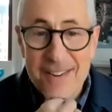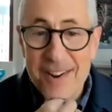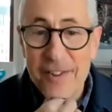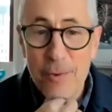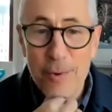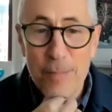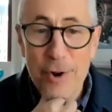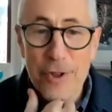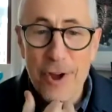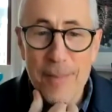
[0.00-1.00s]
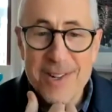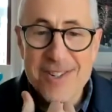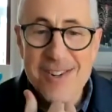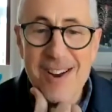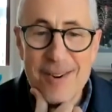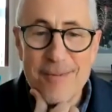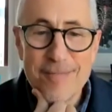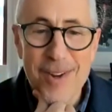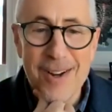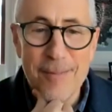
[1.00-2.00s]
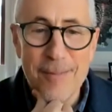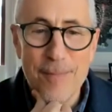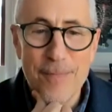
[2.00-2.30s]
and they were both on my side. Yeah,